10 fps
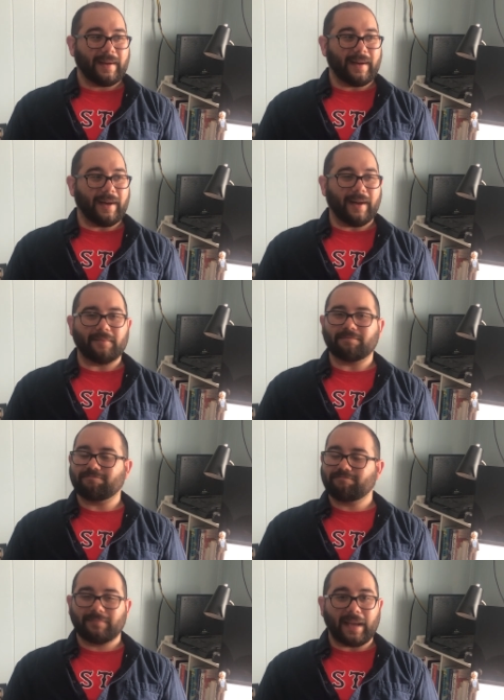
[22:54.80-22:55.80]

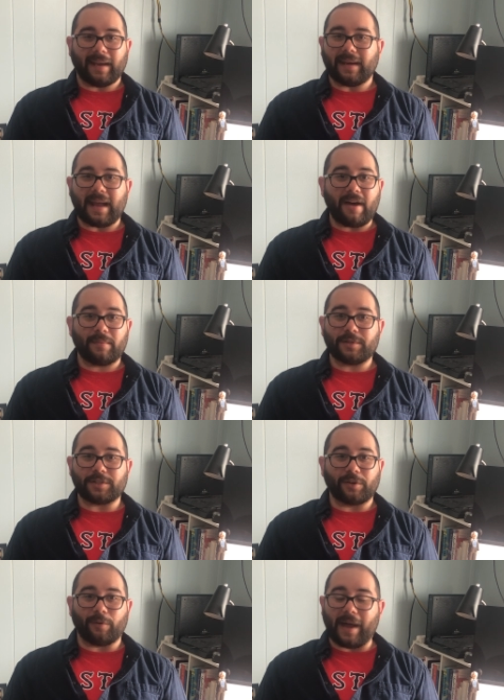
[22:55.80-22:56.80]
And now I'm
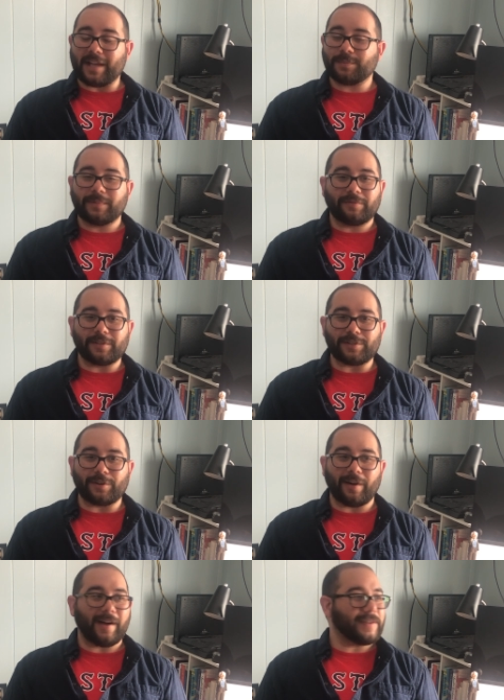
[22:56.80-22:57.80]
just grasping for
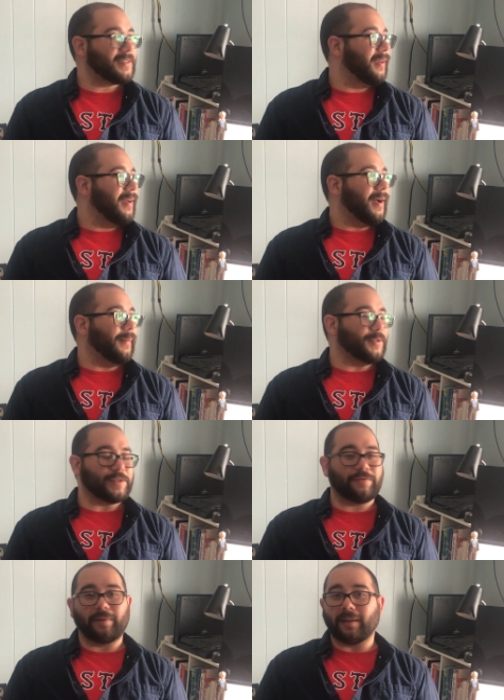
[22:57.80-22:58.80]
straws. I'm
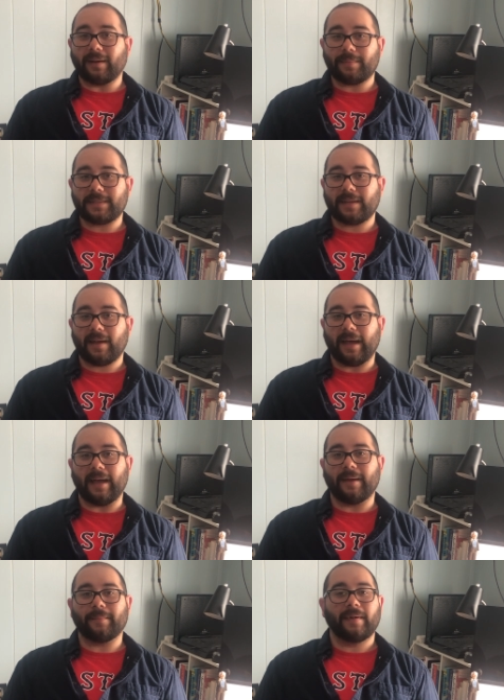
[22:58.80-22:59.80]
just filling up
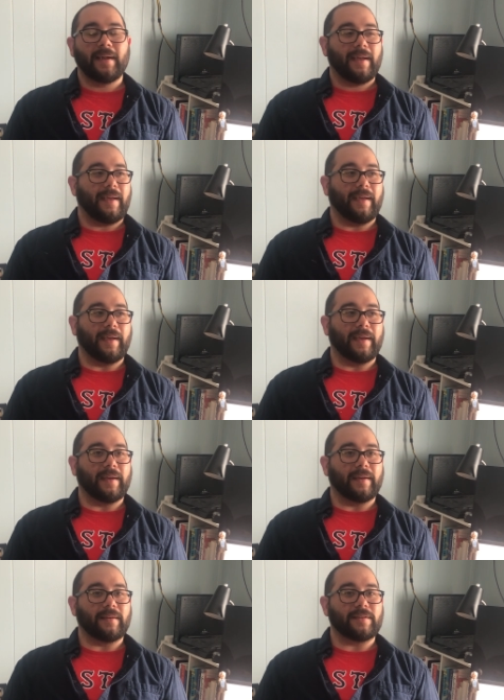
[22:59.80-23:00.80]
time,
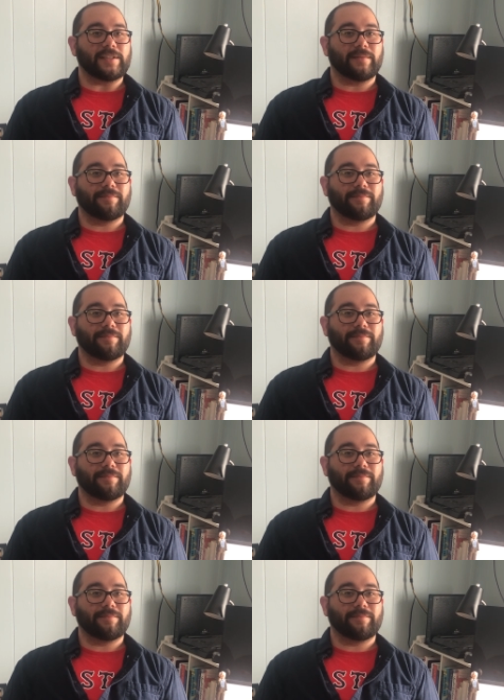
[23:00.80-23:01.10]
and